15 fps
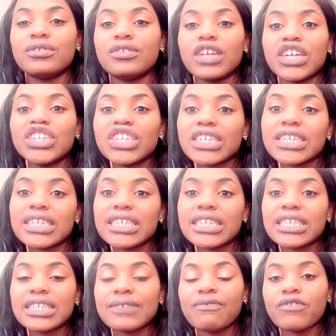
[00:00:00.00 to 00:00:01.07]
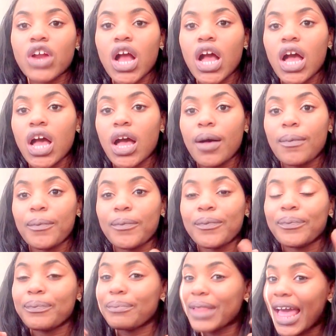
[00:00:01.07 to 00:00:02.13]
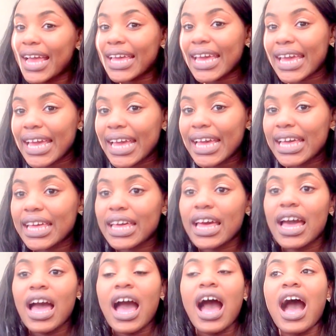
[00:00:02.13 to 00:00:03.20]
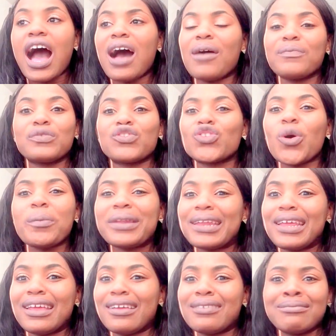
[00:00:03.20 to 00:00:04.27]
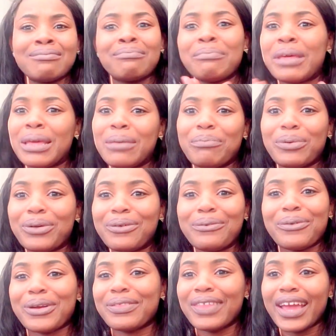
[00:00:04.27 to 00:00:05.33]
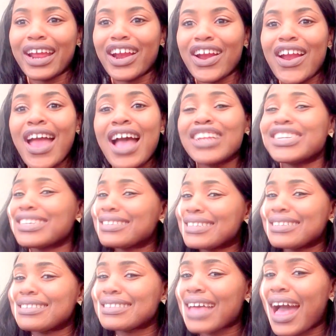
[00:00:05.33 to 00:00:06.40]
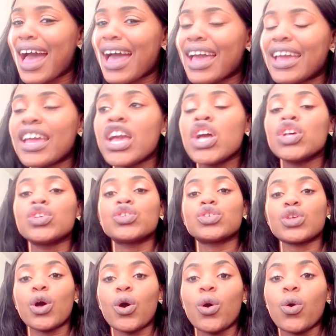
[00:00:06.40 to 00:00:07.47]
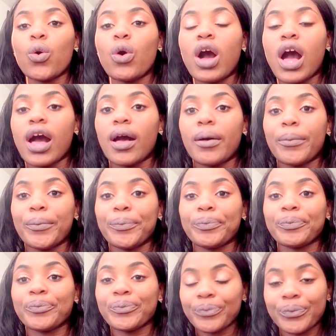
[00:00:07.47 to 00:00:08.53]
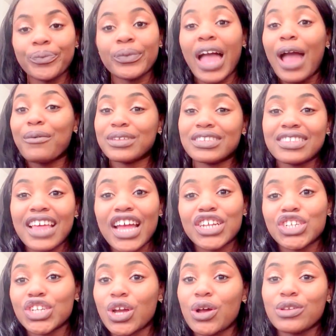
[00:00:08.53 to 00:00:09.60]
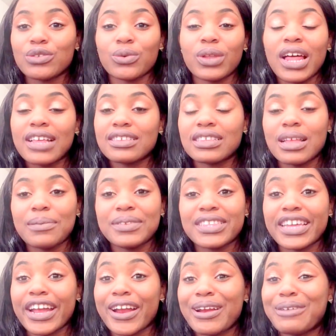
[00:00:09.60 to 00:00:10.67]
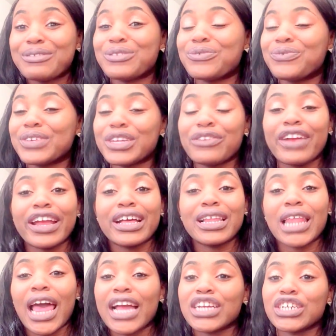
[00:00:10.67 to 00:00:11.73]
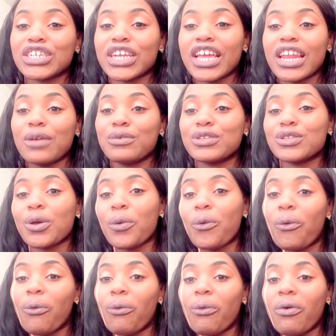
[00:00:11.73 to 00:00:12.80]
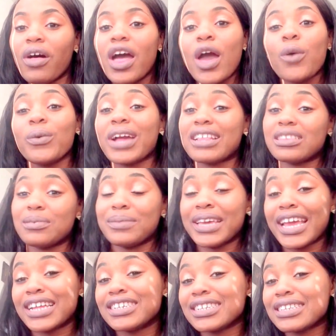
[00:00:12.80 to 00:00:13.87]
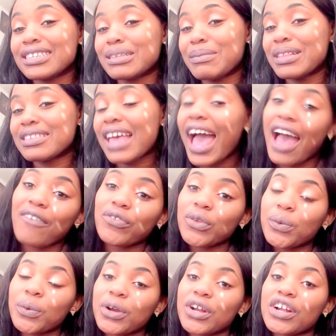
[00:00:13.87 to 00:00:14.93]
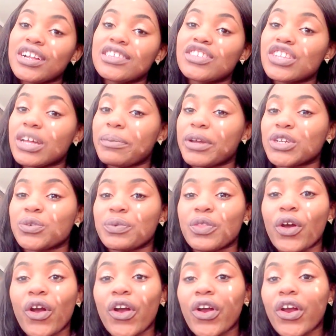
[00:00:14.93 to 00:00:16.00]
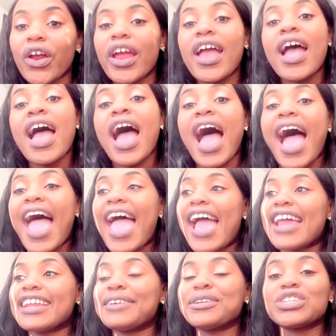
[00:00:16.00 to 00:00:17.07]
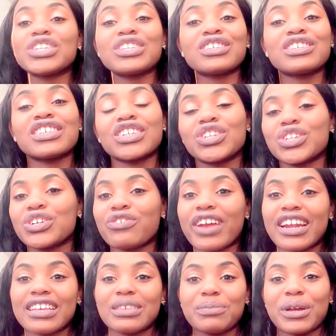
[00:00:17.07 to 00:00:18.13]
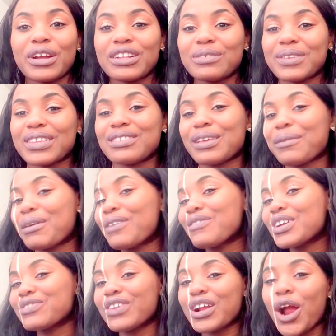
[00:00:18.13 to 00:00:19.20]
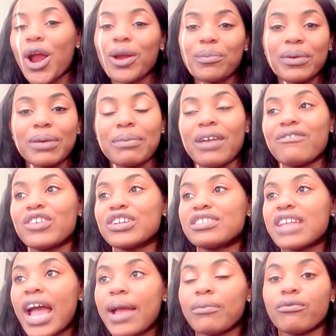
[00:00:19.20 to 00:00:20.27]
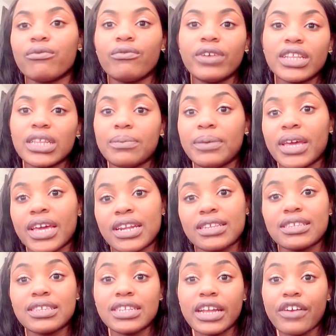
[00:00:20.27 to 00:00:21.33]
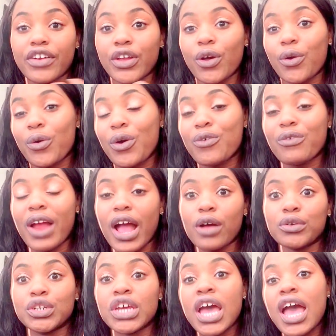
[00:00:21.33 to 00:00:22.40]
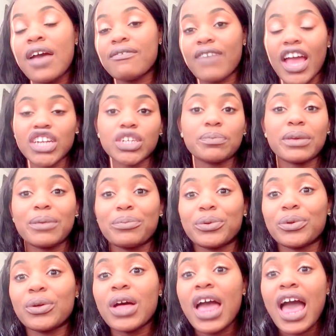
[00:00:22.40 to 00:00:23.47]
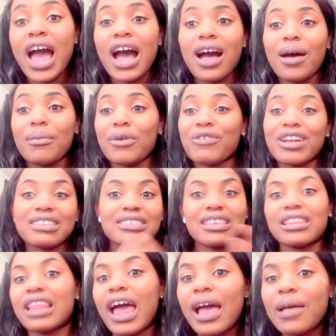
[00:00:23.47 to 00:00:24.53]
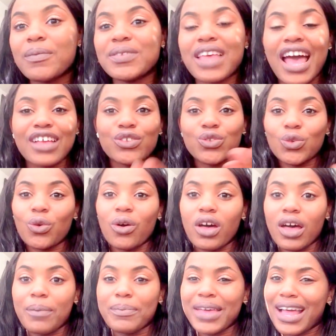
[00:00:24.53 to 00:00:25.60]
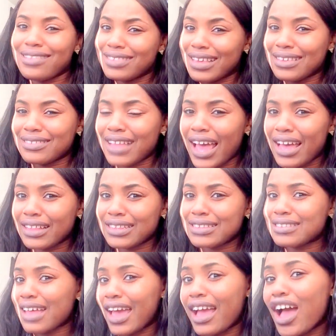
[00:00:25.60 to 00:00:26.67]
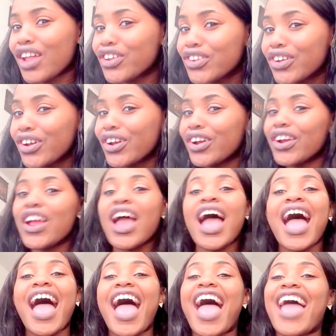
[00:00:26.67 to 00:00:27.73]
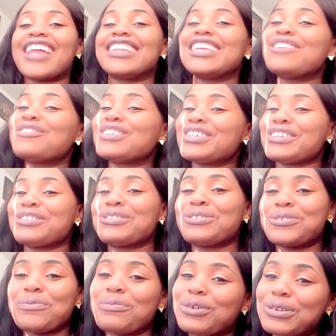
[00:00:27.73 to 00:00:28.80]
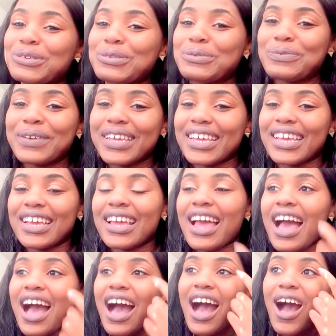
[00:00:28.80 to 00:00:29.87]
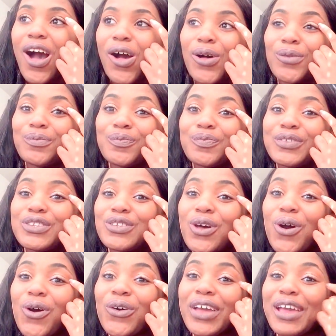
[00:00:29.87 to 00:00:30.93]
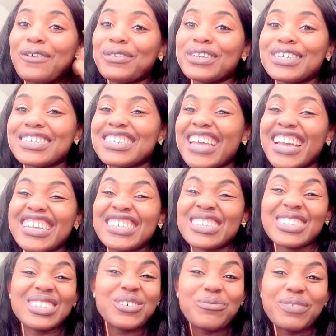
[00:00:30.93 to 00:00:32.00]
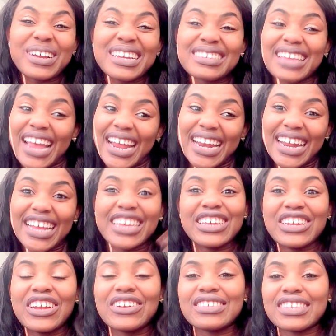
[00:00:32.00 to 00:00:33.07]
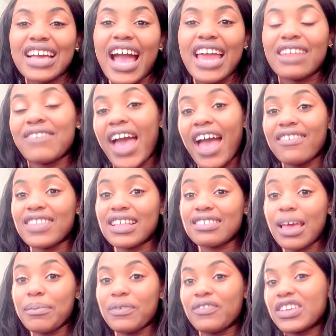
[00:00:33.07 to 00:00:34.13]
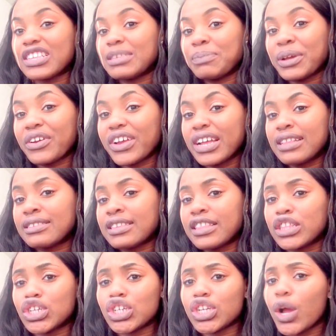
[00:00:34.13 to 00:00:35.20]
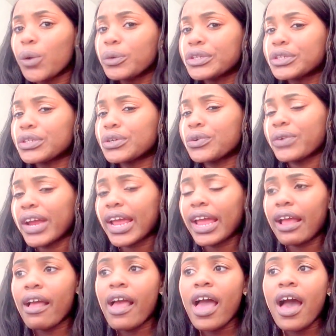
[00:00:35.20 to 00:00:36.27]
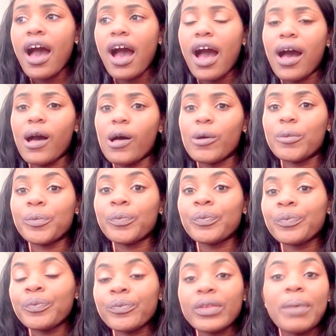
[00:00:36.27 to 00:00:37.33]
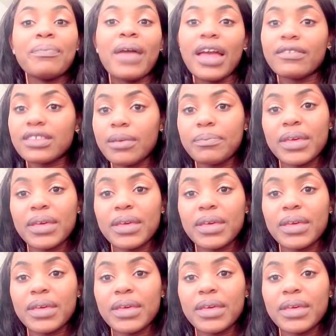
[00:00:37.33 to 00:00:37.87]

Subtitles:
Duchess from Black Ink. So many people were there. Justine Skye. So I went to that show, so a lot of celebs there. It was a really great collection. It was so cool. We got to meet Angela Simmons afterwards, took a picture with her, and it was just such a great experience because like my first red carpet, my first time really being in a scenario around fashion people, around celebs. I saw Beyonce stylist Ty Hunter, and he was just super sweet. So it was just like super exciting, to kind of have that type of experience, and the show was great. Met some